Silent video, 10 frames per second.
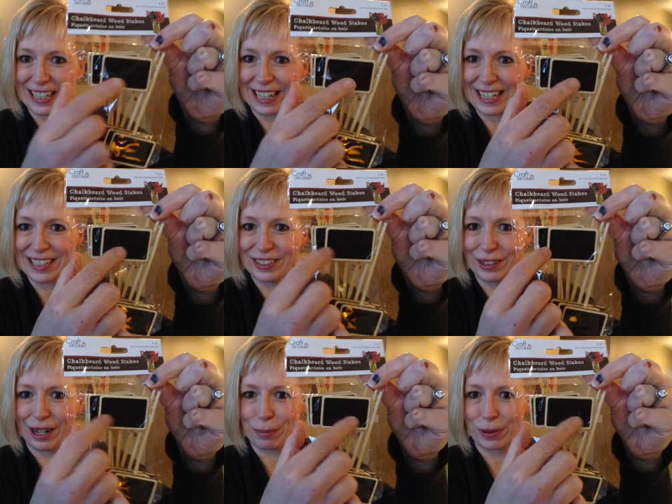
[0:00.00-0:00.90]
I like
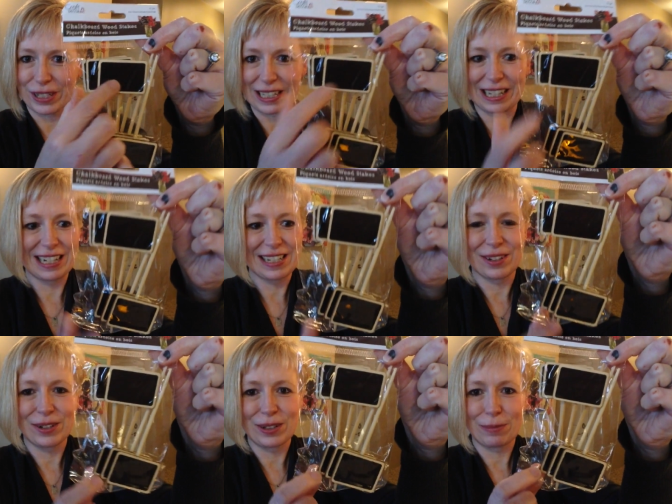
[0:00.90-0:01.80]
to uh, personalize
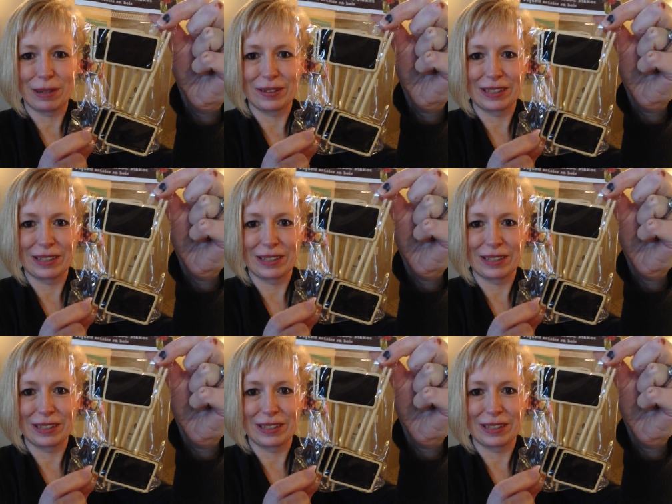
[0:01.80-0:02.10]
those with my